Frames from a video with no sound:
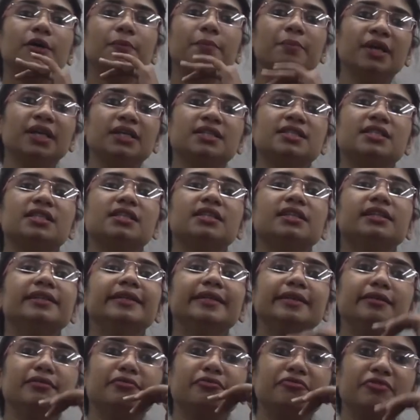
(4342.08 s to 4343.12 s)

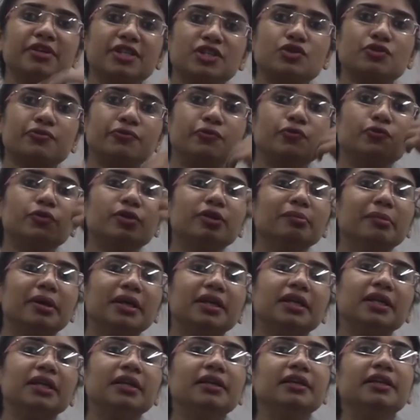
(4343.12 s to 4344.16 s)
basically which food
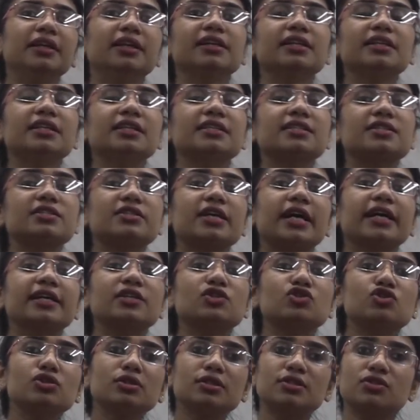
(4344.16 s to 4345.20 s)
material is
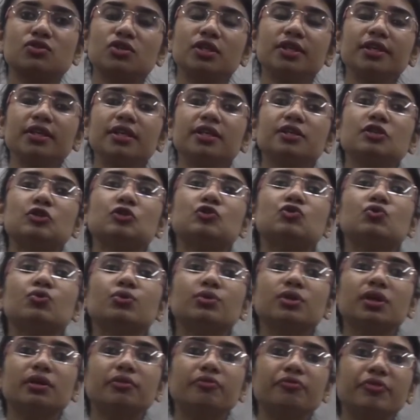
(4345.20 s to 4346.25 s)
digested into
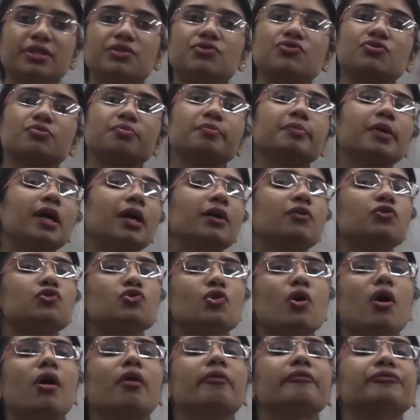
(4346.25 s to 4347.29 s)
the which part
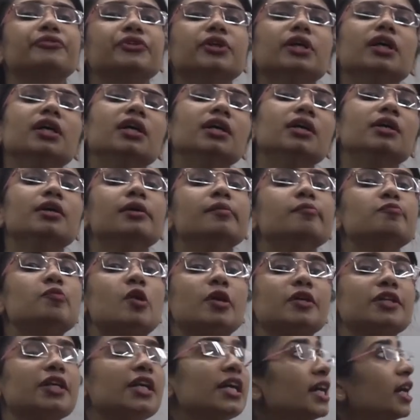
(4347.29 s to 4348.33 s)
of the
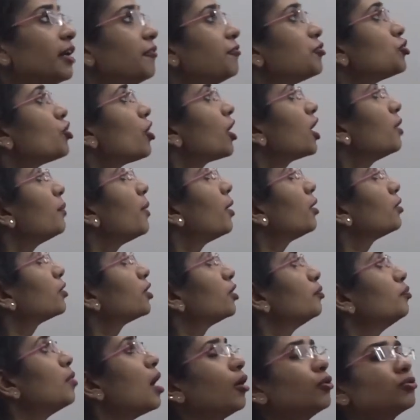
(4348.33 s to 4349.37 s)
body. If you talk about
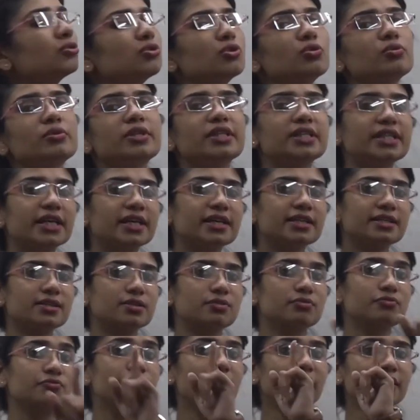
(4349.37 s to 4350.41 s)
the mouth, only there
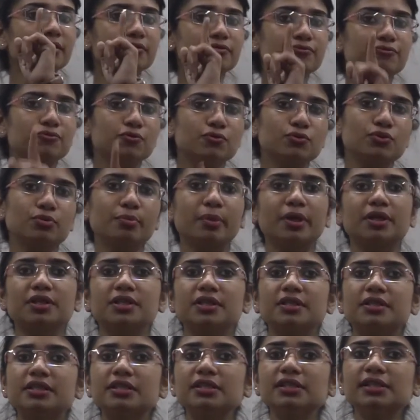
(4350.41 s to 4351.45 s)
is one food
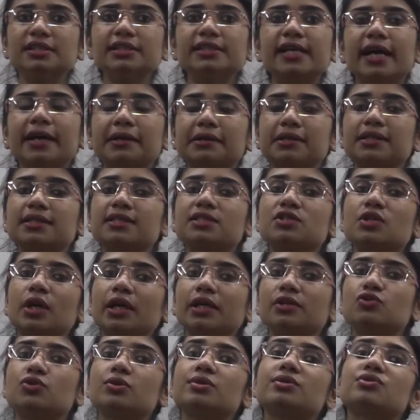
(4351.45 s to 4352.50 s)
material that is
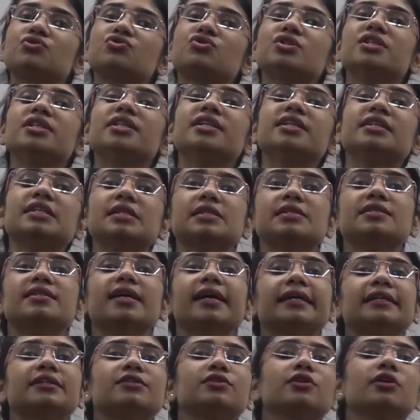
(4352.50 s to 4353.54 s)
digested
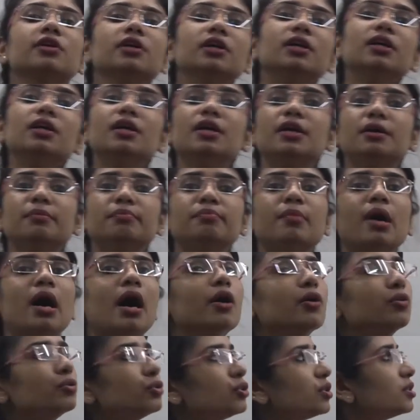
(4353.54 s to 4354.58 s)
inside the
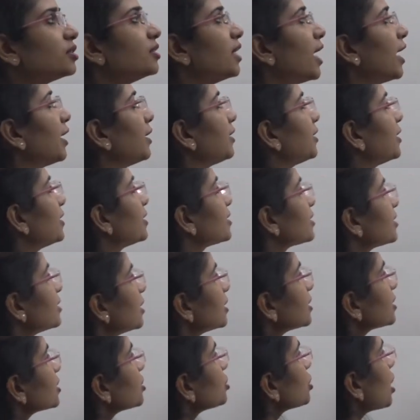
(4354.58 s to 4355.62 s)
mouth, that is the
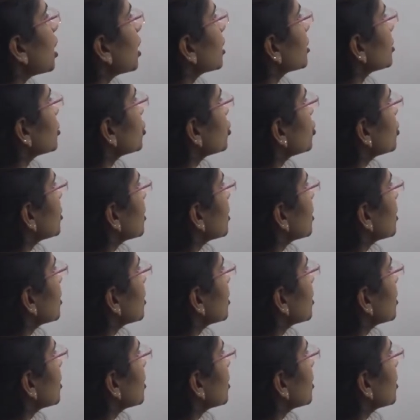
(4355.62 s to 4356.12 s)
starch.